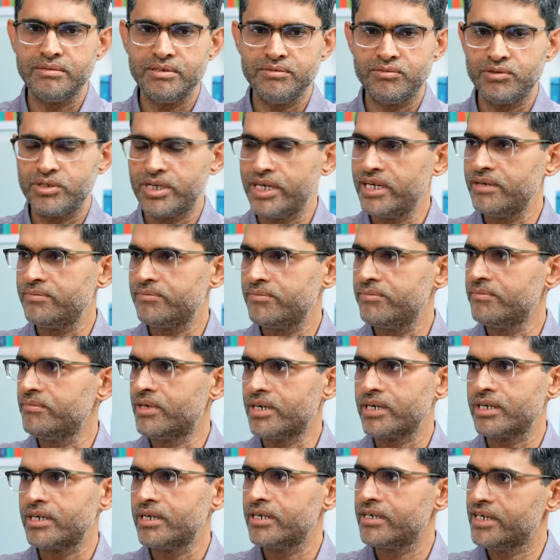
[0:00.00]
is the right
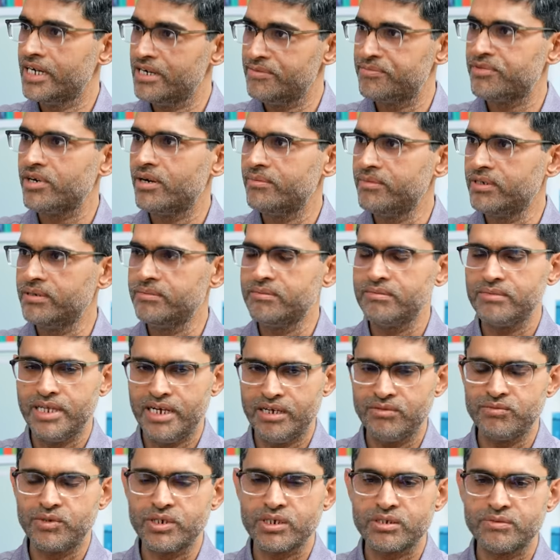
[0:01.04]
market, right yeah. problem
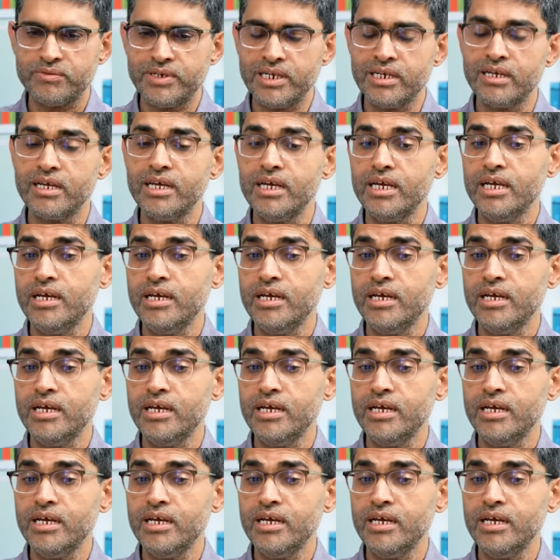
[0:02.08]
that works well.